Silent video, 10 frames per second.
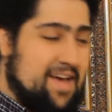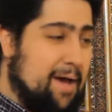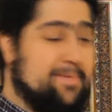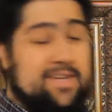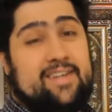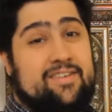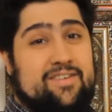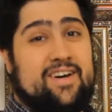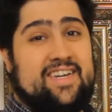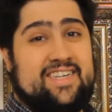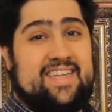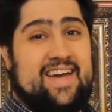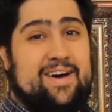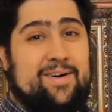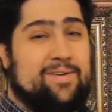I'm telling you guys
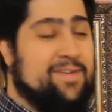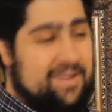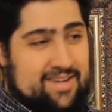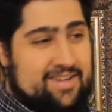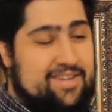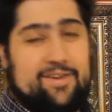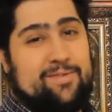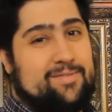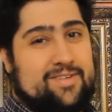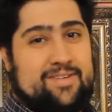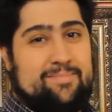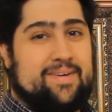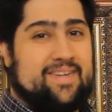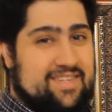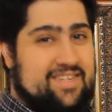now, don't,
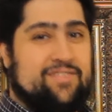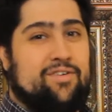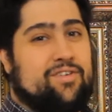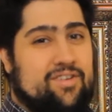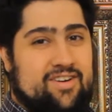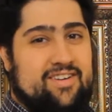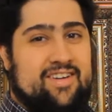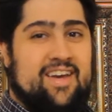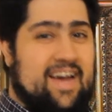because it's not good.